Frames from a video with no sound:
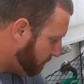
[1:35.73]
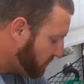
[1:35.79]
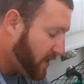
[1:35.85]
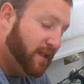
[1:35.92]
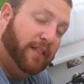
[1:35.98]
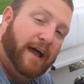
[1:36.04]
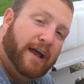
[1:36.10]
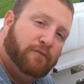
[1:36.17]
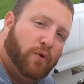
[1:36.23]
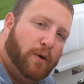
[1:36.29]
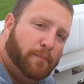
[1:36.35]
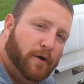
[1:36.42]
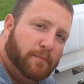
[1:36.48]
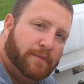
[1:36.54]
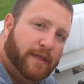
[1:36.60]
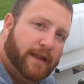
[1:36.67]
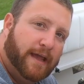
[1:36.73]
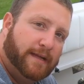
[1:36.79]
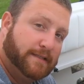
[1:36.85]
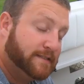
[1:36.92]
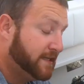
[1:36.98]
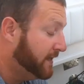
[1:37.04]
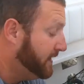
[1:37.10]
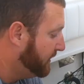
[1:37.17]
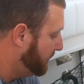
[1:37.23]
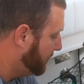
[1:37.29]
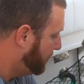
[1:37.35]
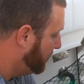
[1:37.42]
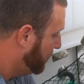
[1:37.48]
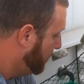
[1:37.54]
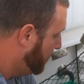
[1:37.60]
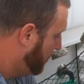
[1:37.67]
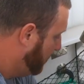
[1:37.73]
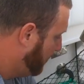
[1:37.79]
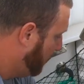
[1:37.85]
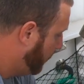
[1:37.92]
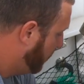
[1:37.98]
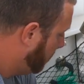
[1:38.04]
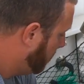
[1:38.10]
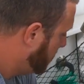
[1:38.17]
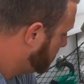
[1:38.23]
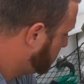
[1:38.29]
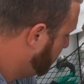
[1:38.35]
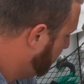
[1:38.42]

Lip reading: live well pump that had a T in it, that we were also